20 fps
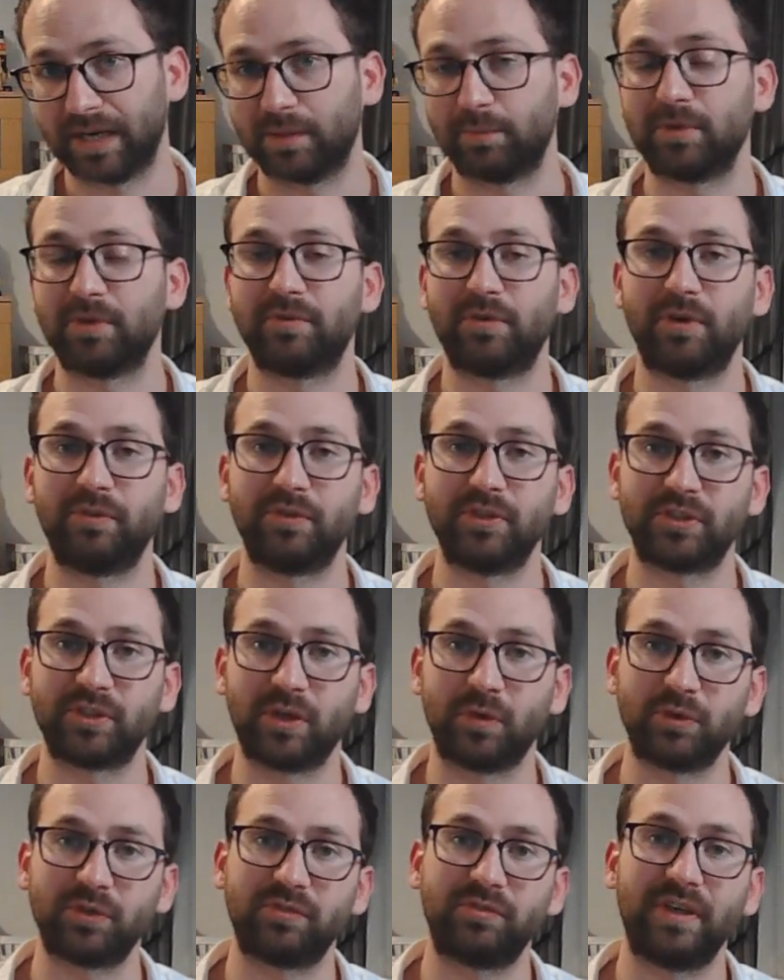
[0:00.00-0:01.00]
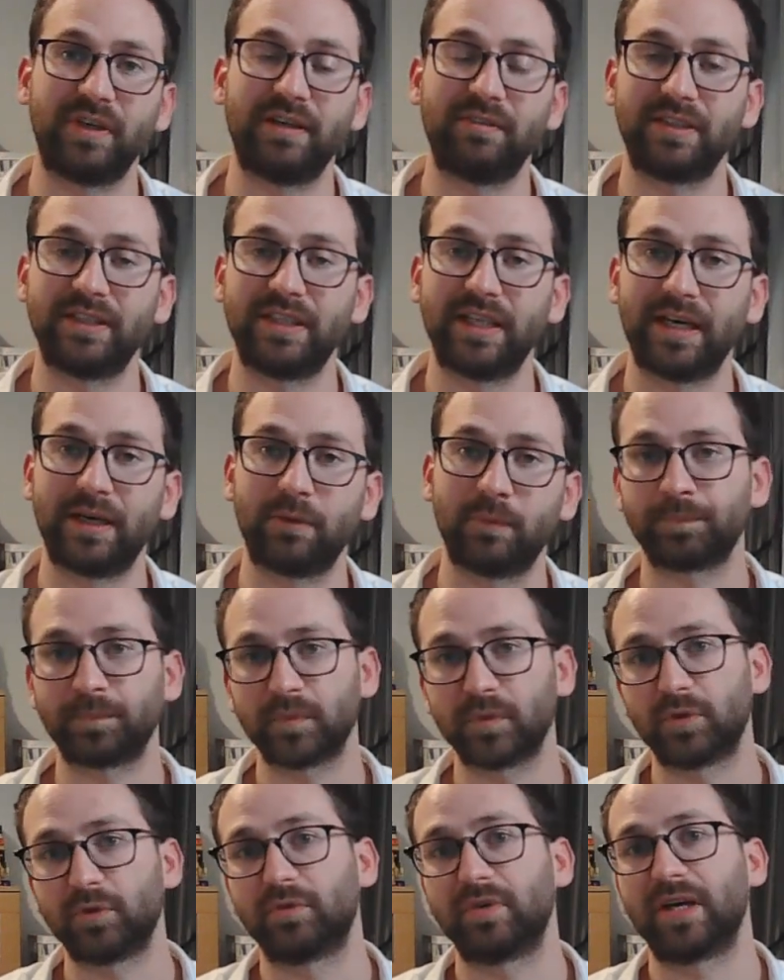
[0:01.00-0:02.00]
before this goes further down to
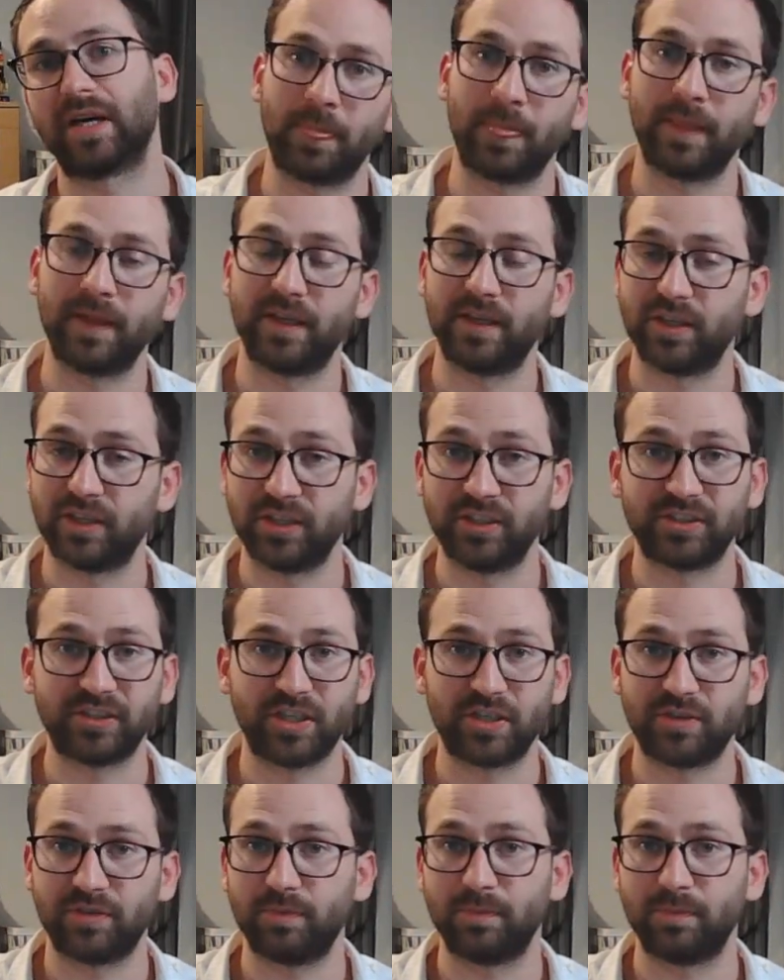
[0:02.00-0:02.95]
the research